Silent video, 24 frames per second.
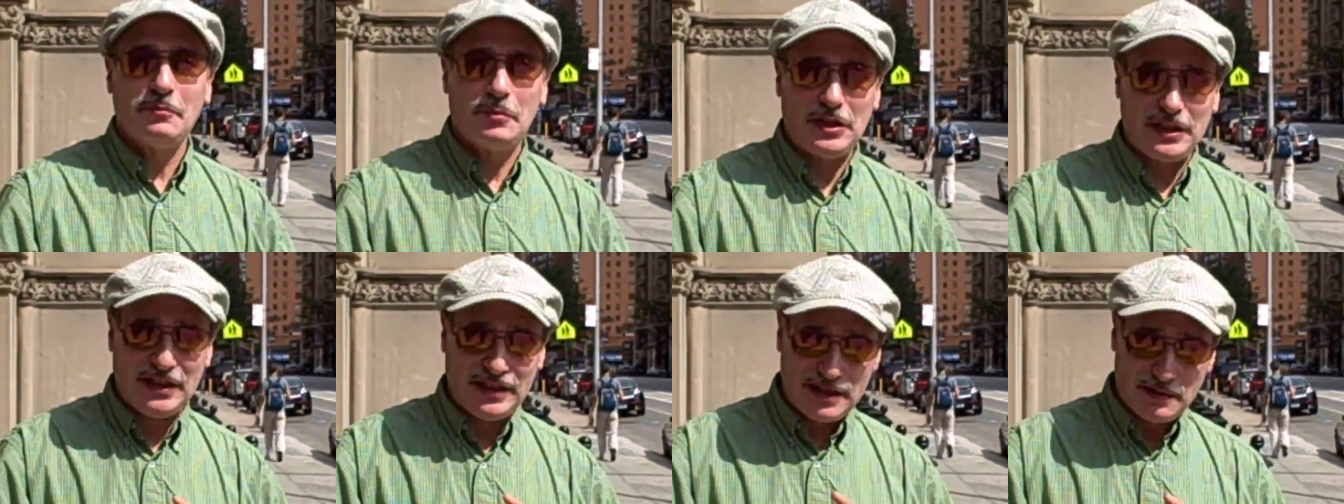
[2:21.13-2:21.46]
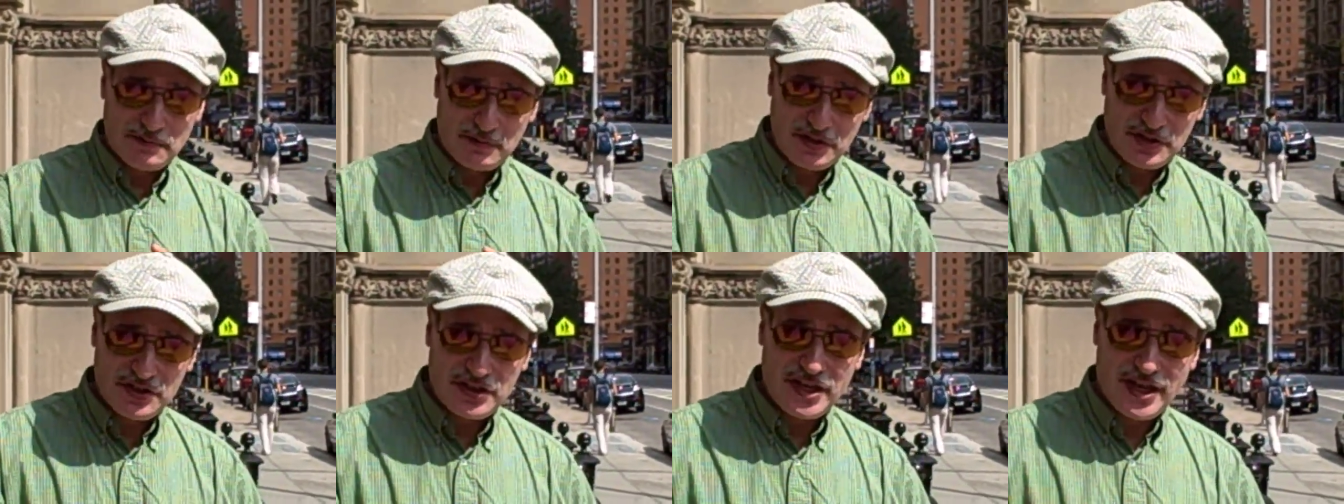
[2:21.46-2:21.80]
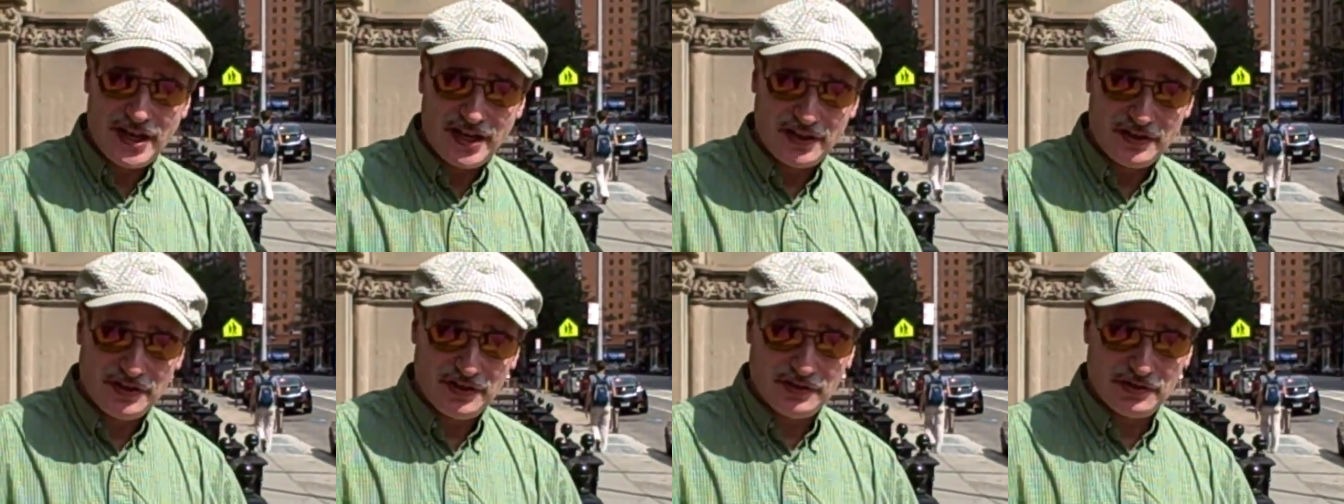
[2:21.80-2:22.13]
But let me
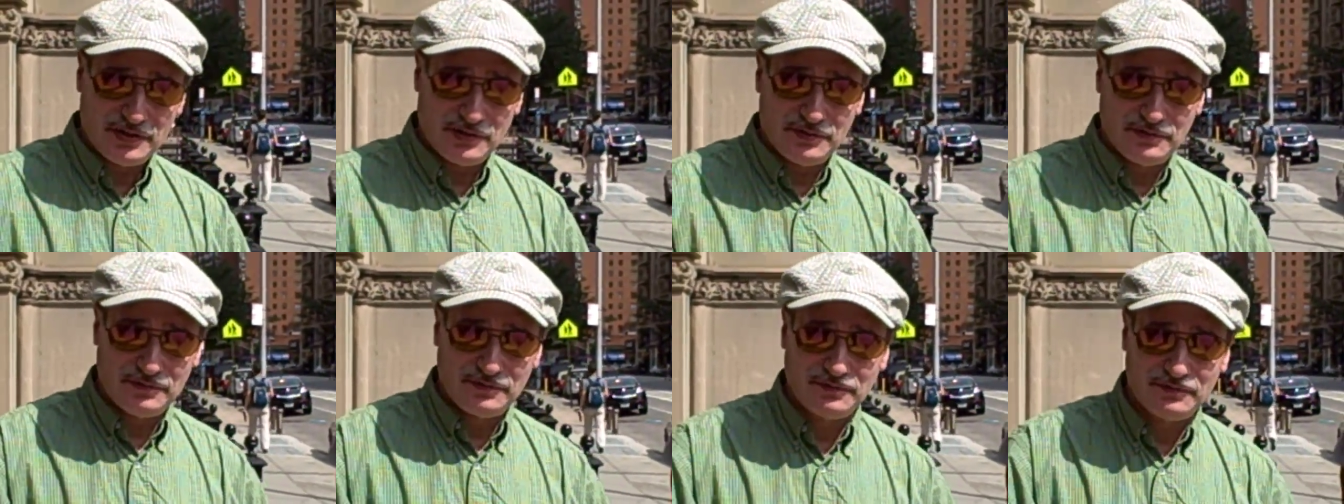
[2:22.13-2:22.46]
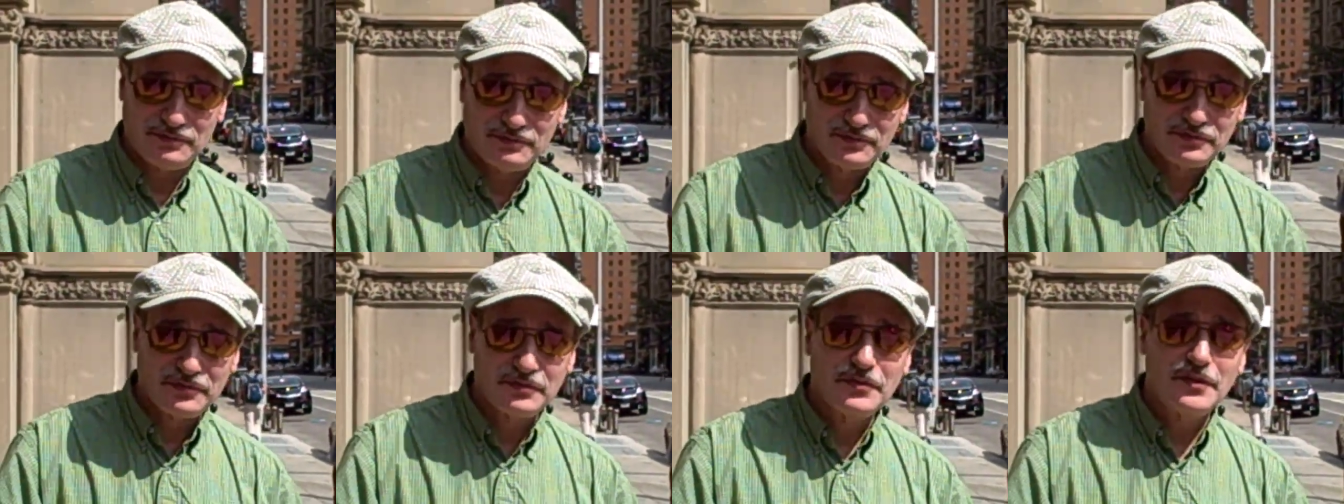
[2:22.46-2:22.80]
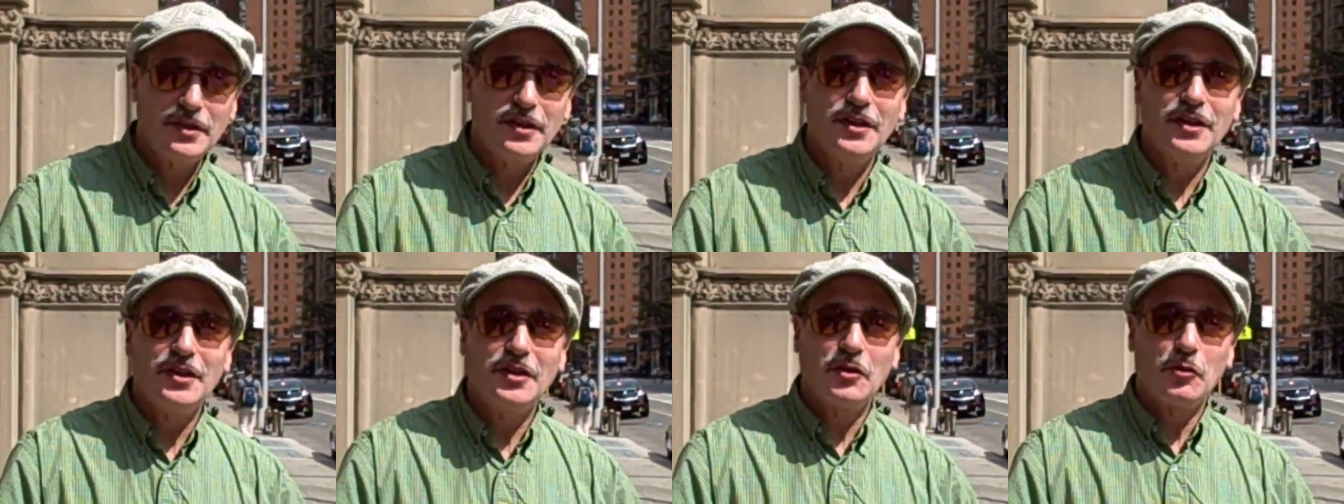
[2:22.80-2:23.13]
tell you,
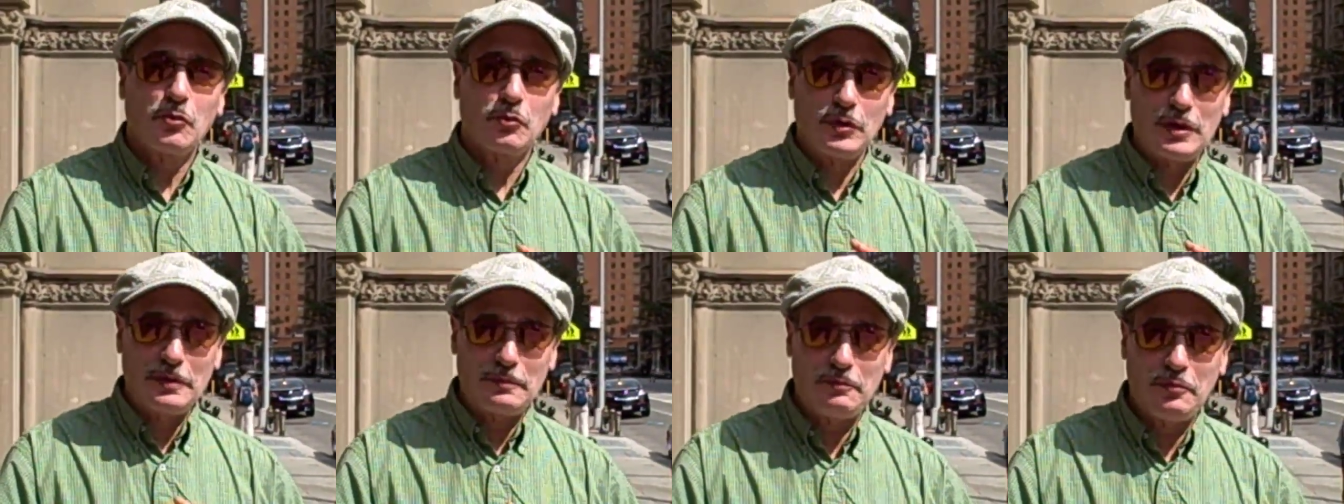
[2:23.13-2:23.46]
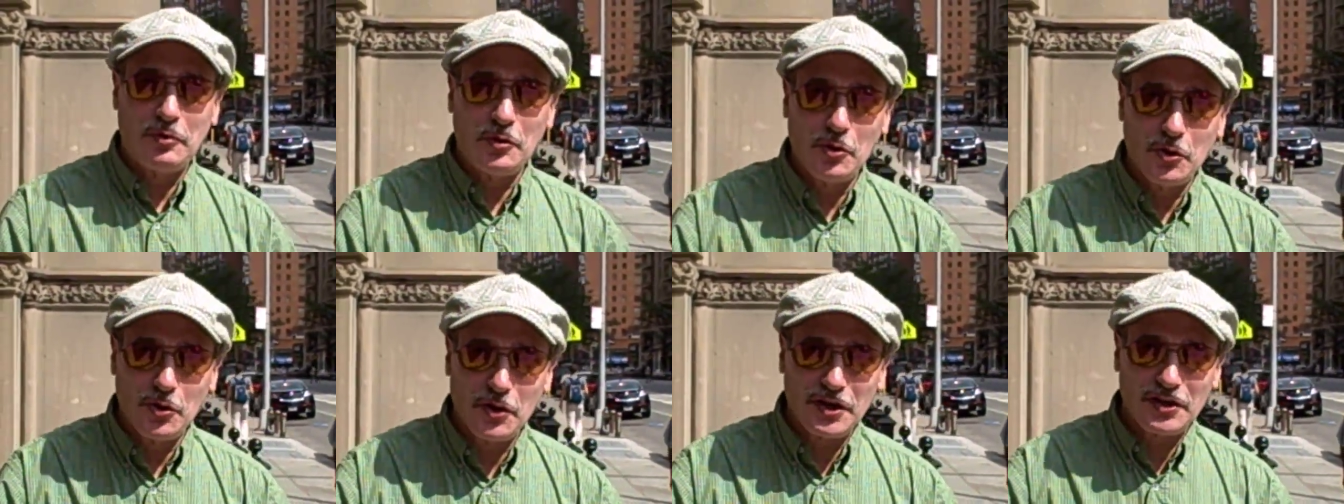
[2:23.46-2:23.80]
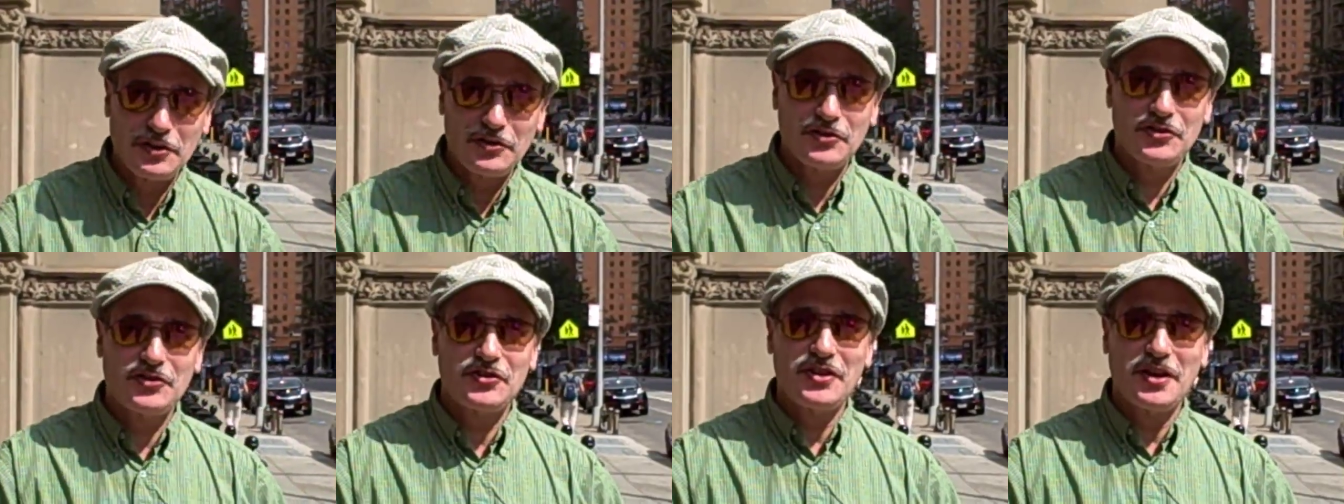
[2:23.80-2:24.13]

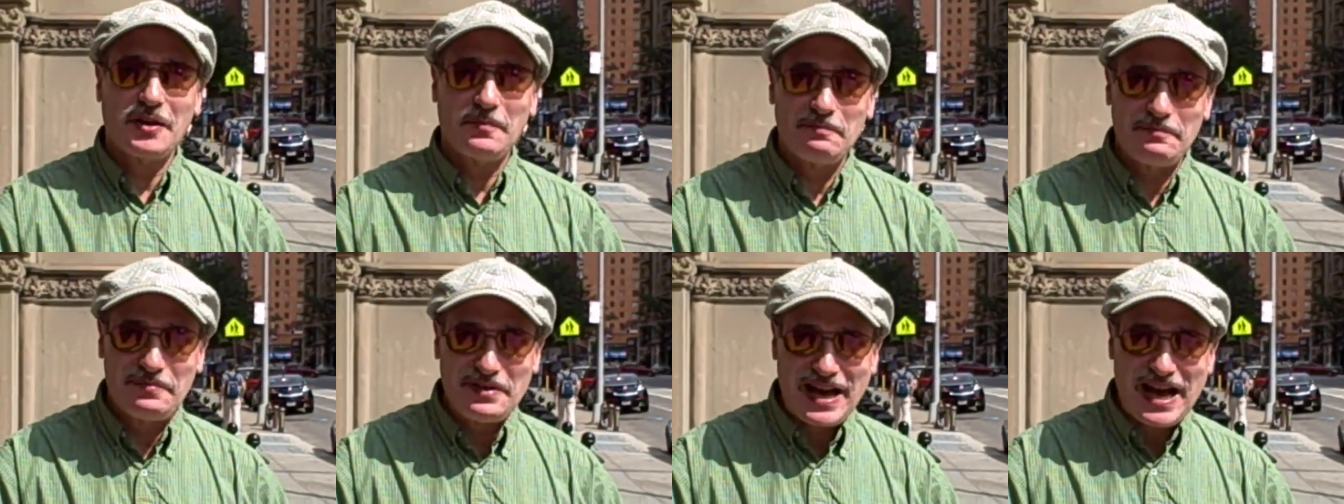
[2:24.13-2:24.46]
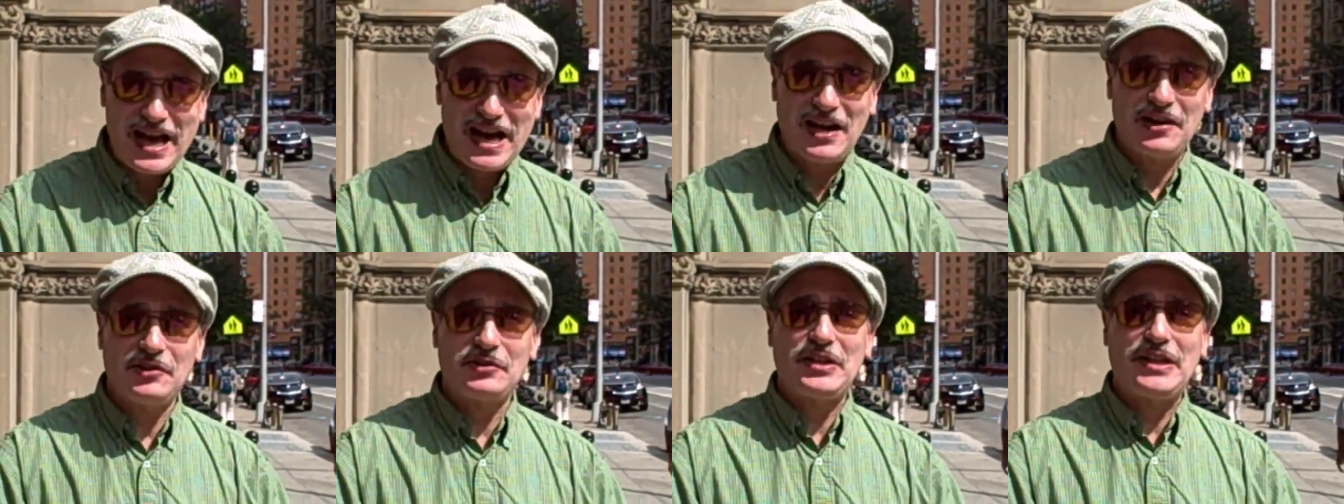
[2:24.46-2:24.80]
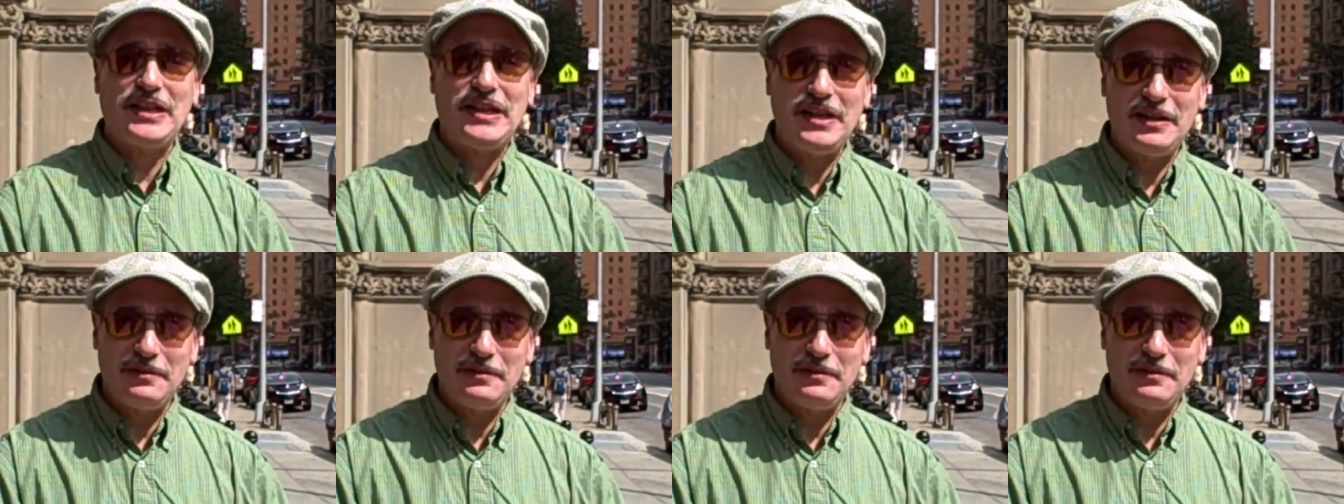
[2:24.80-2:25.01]
reports about